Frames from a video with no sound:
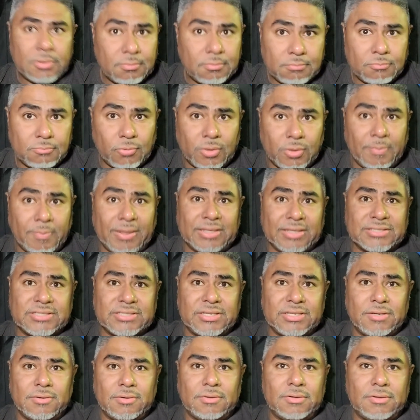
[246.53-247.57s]
What about the
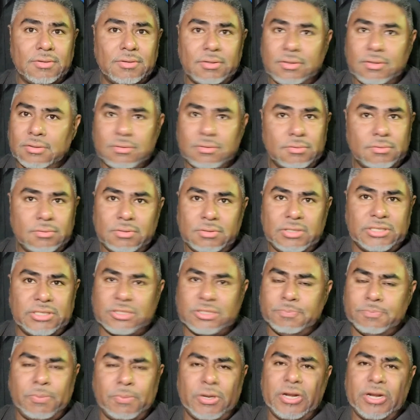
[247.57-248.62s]
seal?
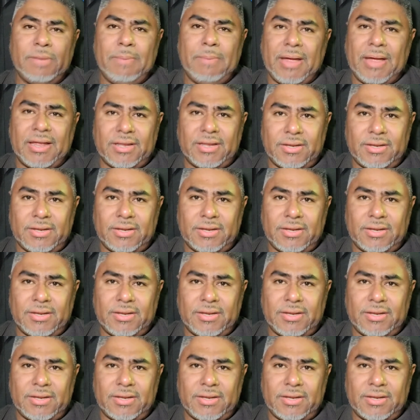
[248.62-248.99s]
Just put it in the back.